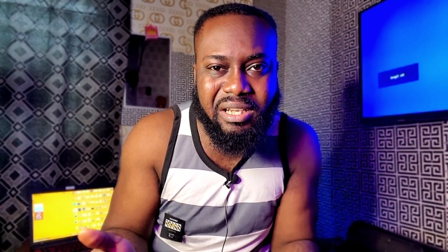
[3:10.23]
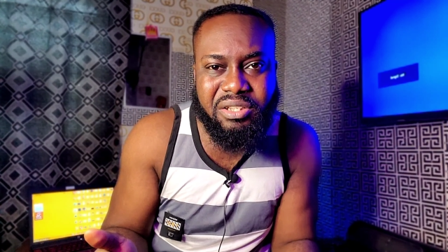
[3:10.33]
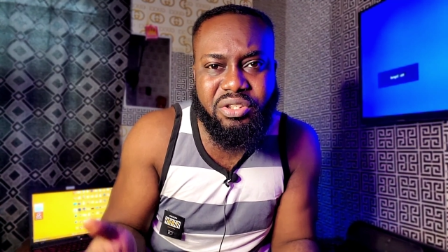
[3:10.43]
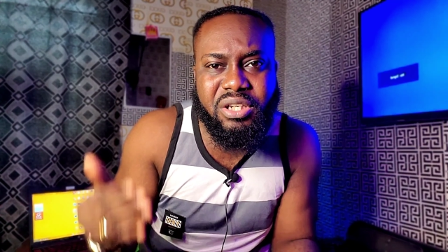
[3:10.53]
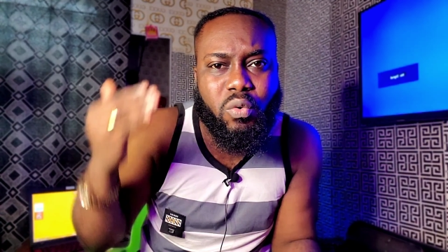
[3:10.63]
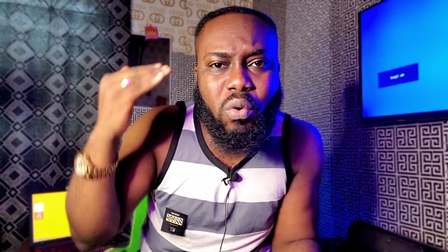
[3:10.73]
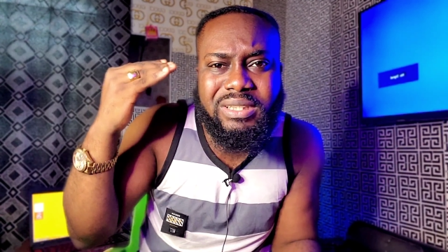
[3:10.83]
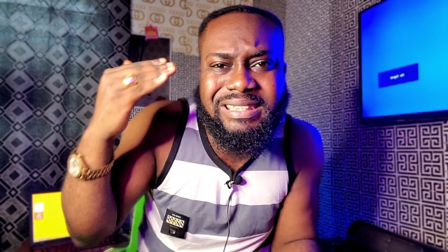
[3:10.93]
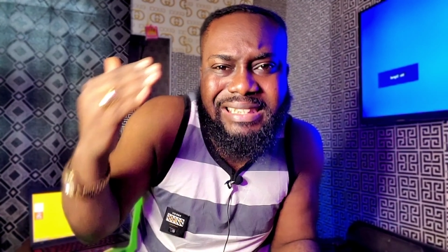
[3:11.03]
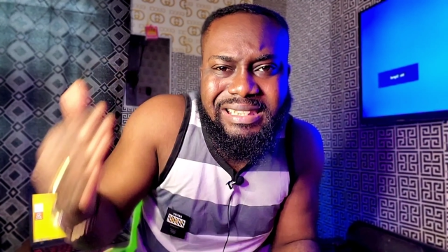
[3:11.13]
You need
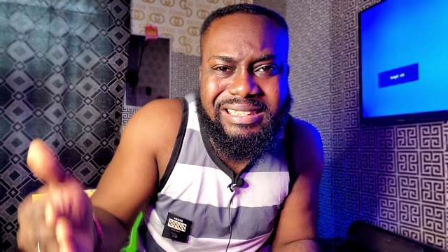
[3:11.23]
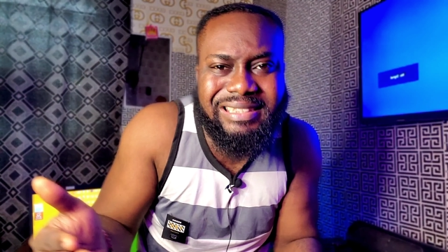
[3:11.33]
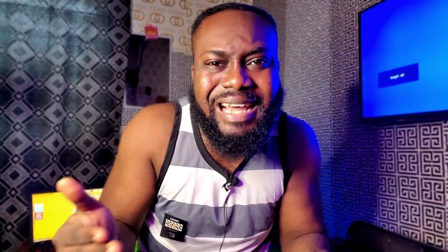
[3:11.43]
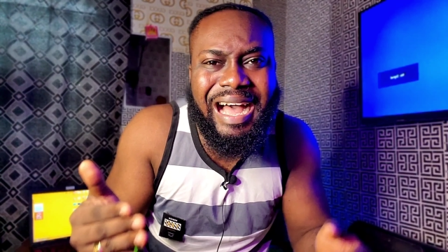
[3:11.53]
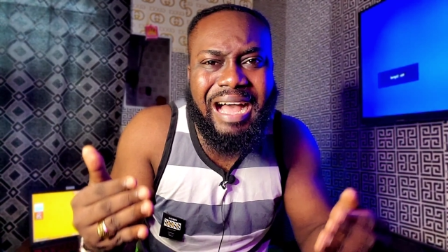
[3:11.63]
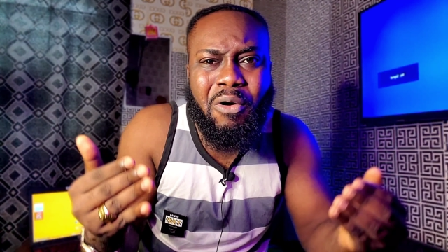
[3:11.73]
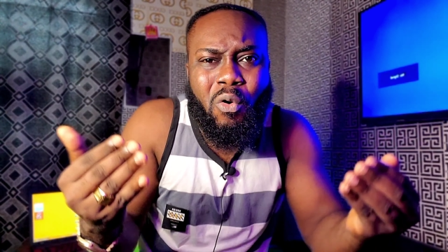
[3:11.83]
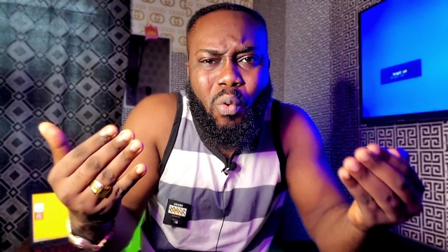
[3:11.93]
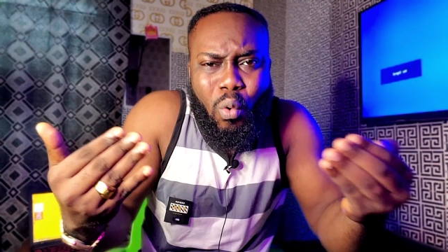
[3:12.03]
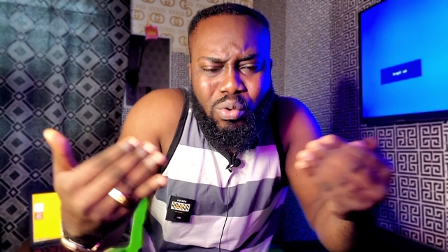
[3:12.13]
quality leads that
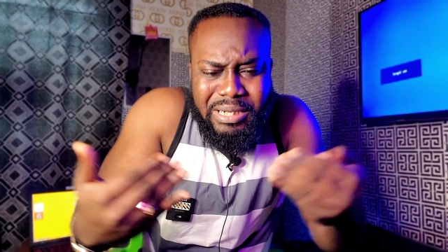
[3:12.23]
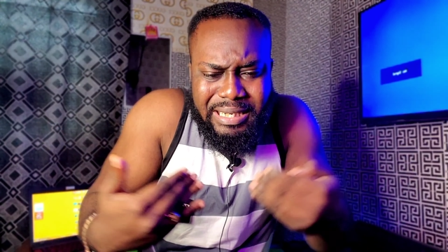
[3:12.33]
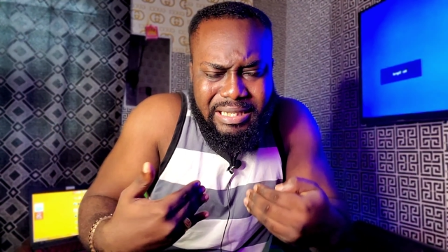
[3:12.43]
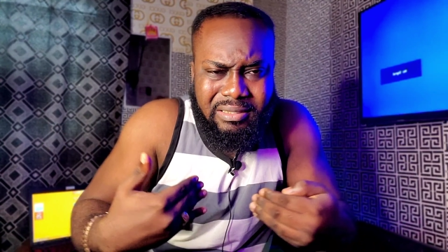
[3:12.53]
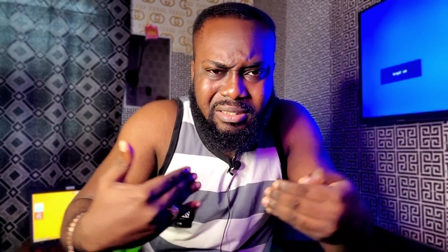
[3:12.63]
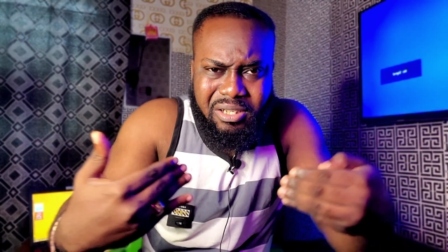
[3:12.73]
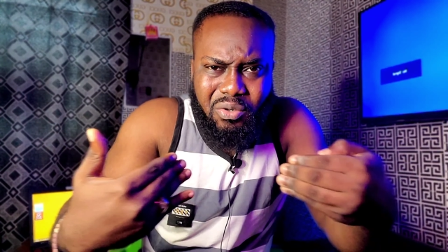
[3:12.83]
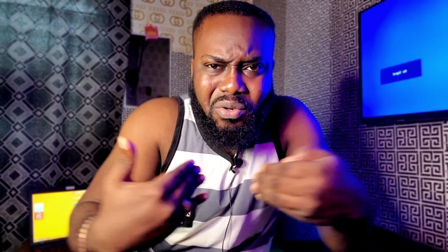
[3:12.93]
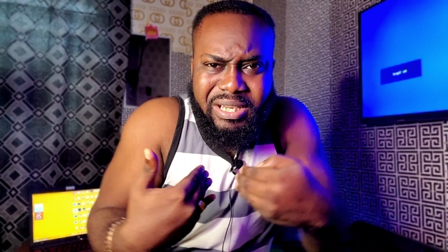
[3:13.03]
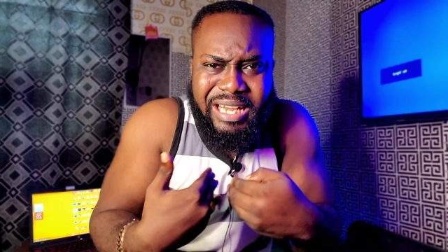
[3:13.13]
are only,
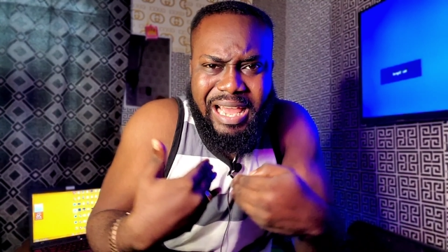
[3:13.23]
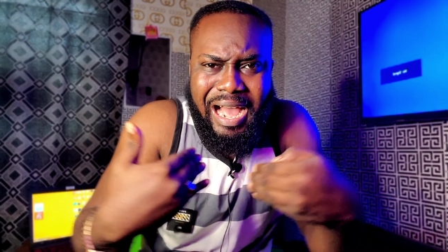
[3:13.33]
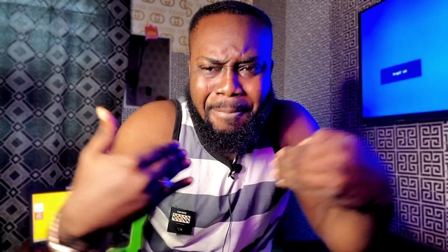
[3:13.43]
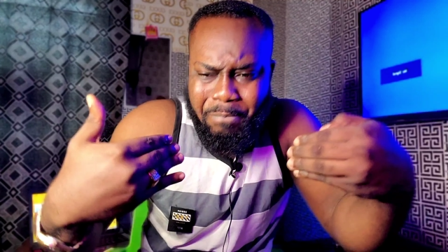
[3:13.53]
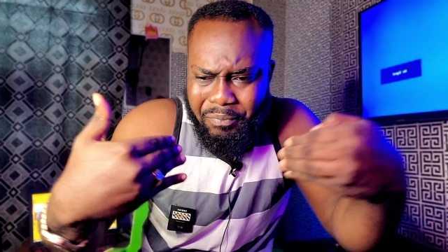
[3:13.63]
they are